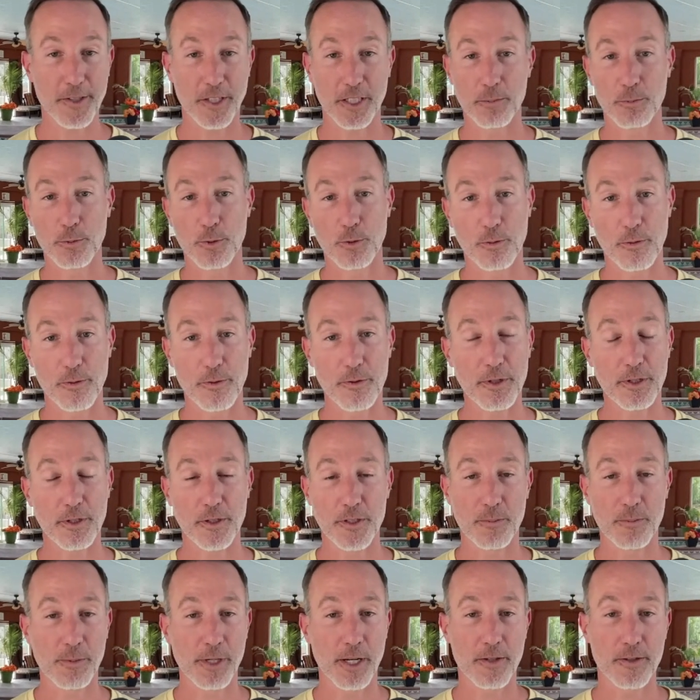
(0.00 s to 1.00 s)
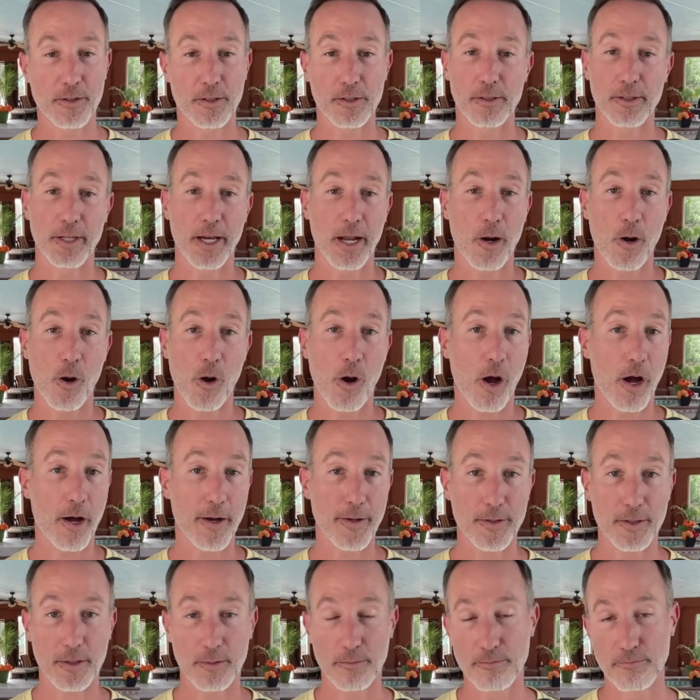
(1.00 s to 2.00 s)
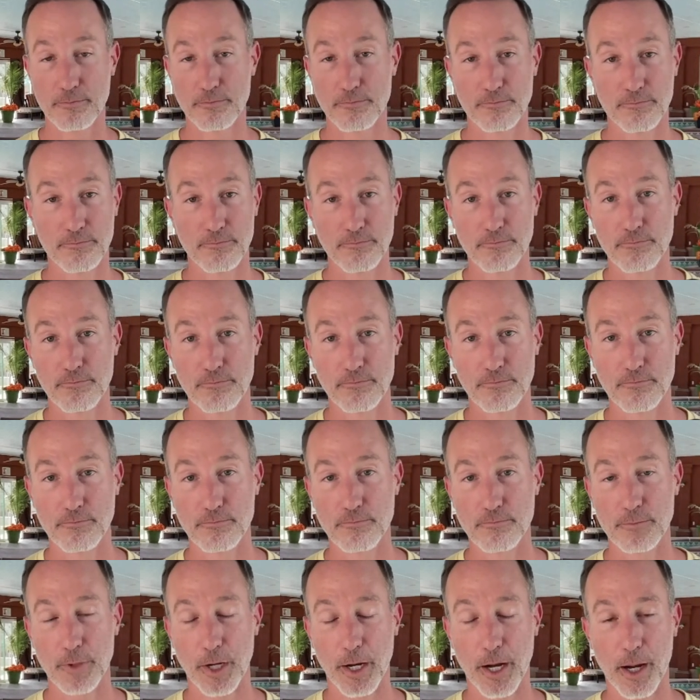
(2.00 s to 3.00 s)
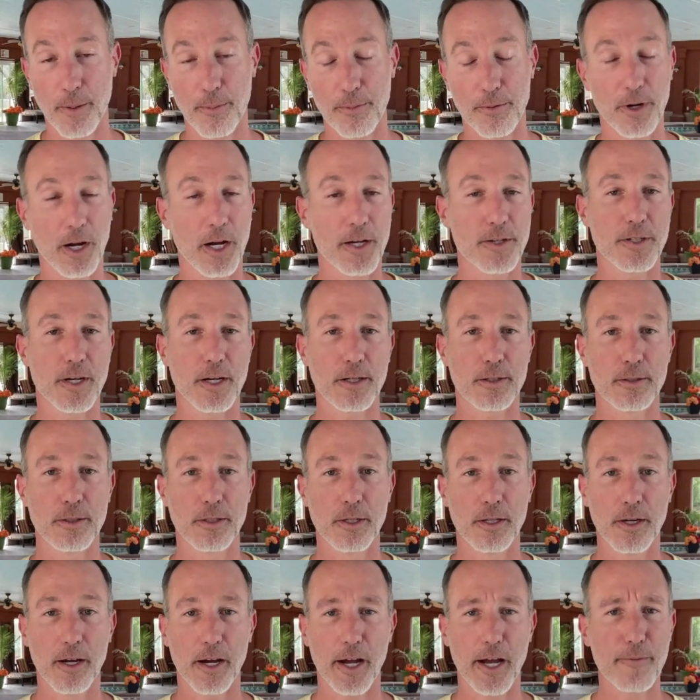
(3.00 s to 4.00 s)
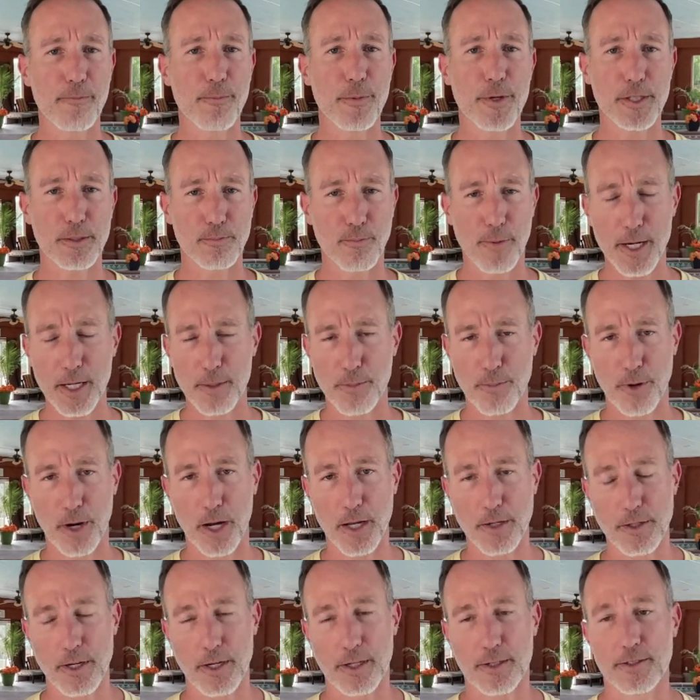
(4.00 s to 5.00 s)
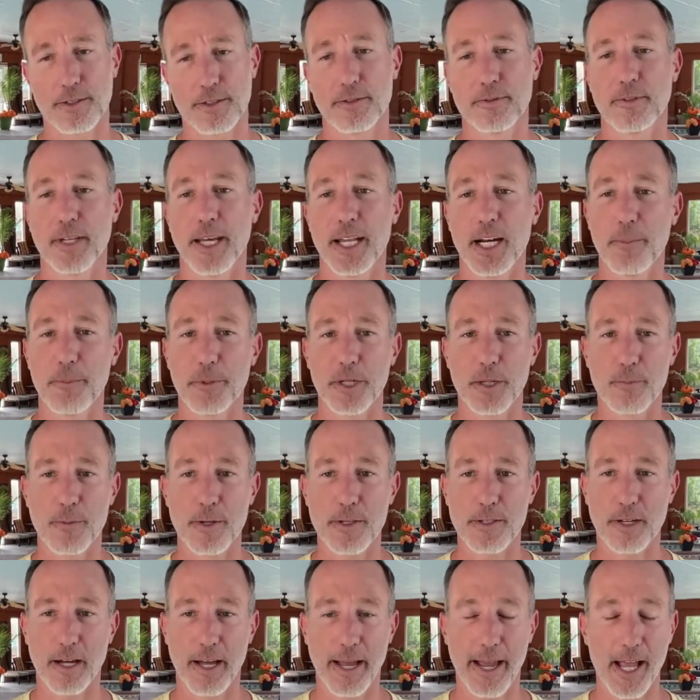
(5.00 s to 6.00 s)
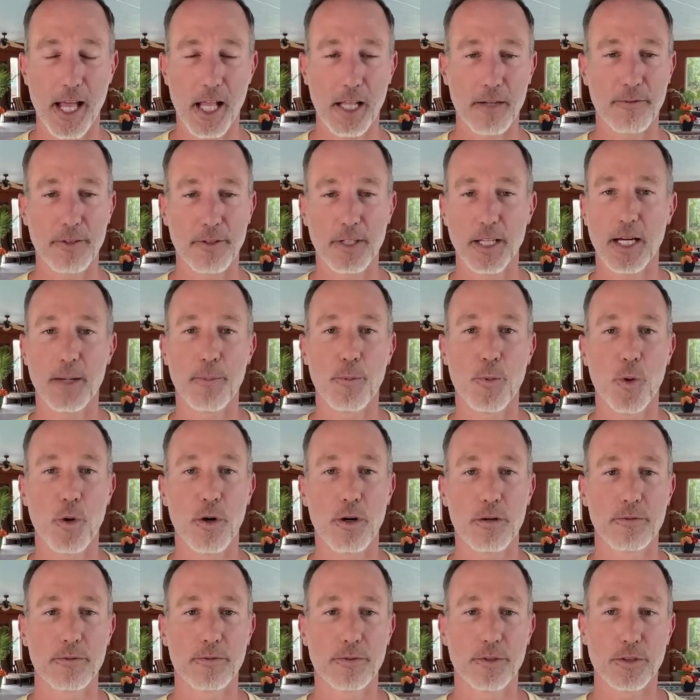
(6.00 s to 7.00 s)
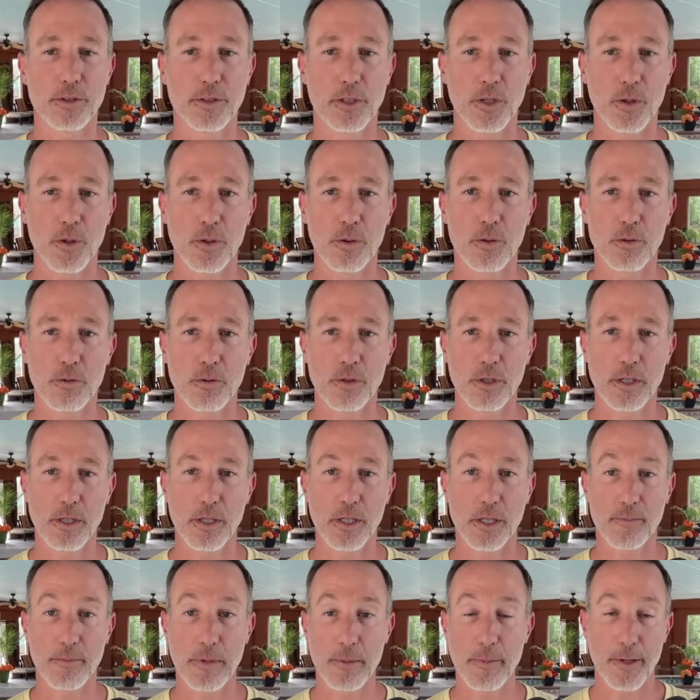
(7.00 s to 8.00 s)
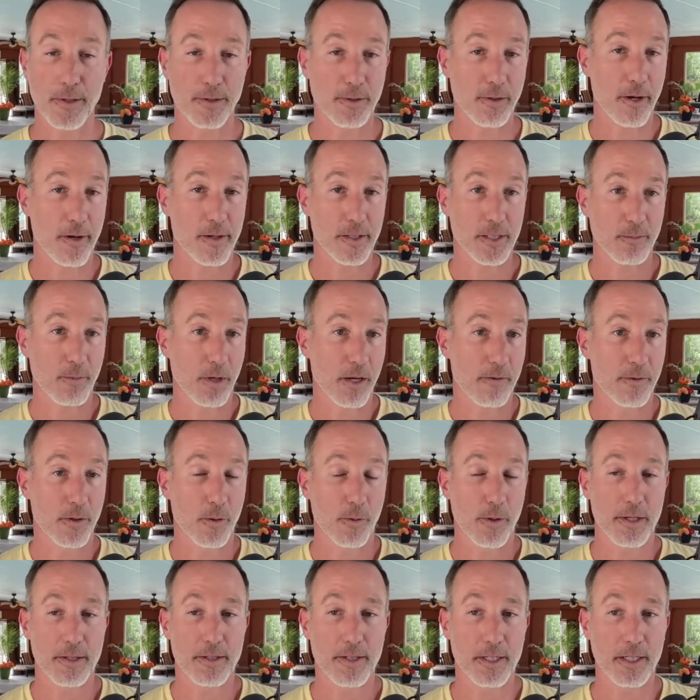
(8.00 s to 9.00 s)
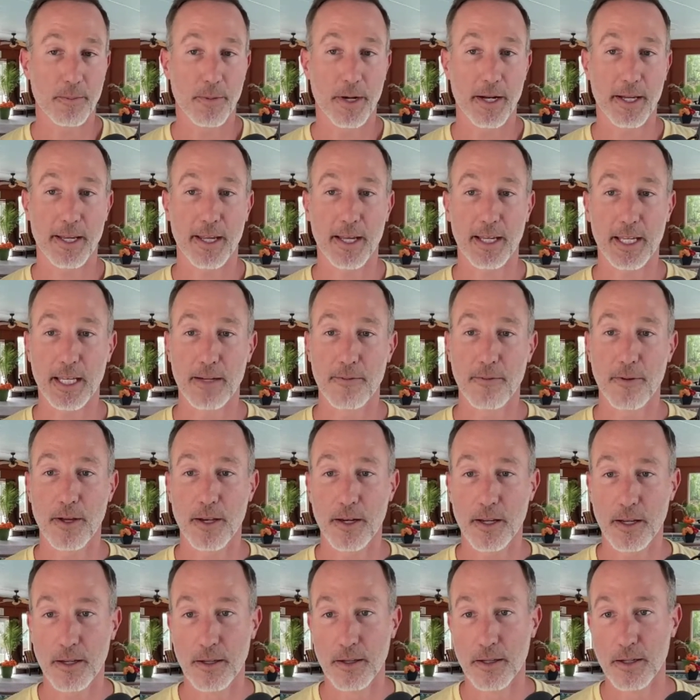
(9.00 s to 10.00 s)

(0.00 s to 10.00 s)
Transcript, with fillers: in Moonriver doesn't mean it's not an awesome uh, project. I've missed many projects, and I'm going to miss a hell of a lot more. So uh, maybe it's awesome. I have no idea, but I can't give you any